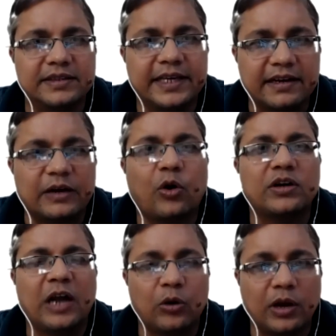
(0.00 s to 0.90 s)
They are
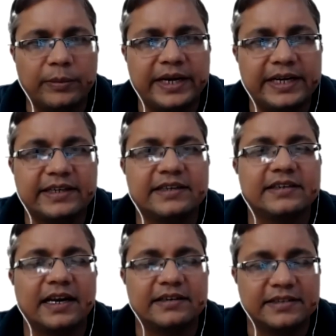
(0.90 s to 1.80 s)
not collaborating,
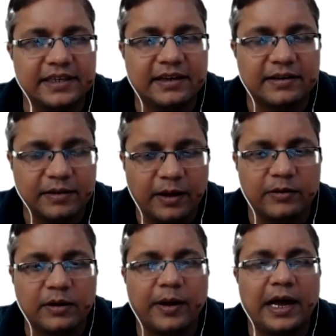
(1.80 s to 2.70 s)
and they are
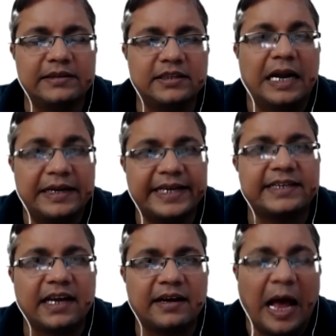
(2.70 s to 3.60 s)
and the
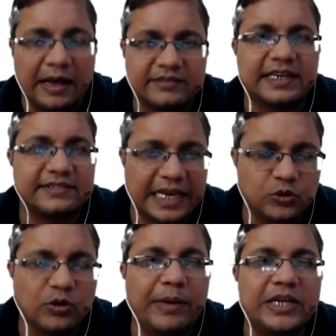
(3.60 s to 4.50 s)
data sets, as
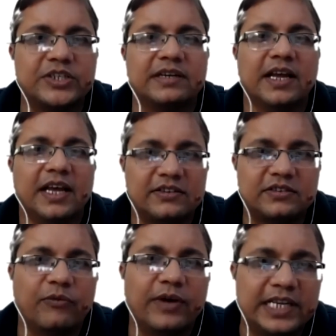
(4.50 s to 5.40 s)
you mentioned,
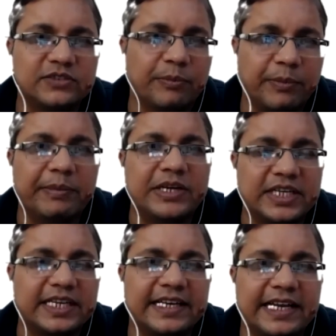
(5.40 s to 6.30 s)
someone is
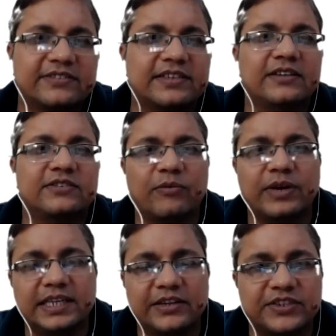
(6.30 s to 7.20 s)
mentioning in Excel,
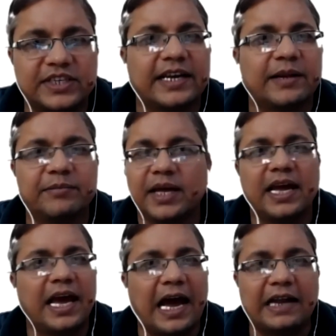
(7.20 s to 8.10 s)
someone in the CRM,
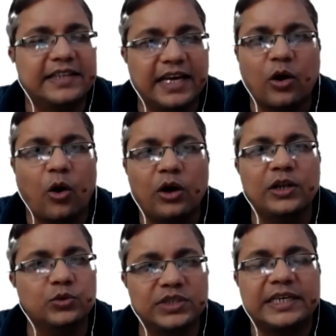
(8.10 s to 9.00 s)
and they are
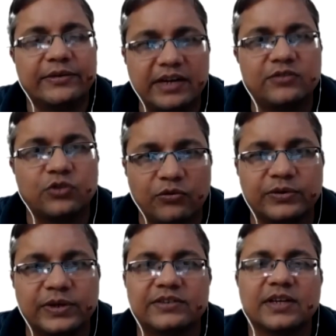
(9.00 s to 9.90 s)
all using different
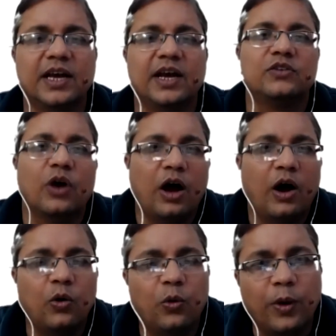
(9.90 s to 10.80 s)
softwares. So
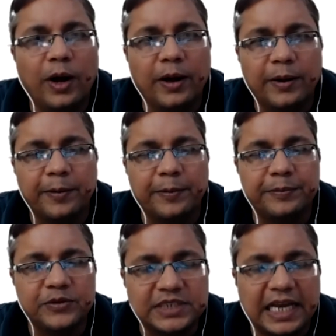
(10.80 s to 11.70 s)
how
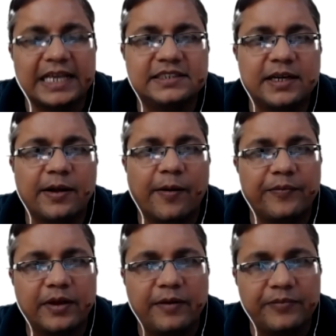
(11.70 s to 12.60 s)
challenging
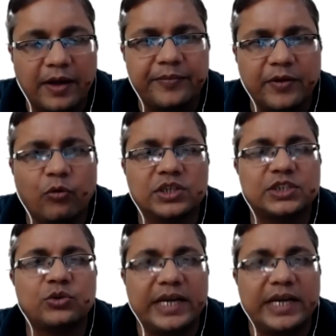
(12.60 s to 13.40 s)
was it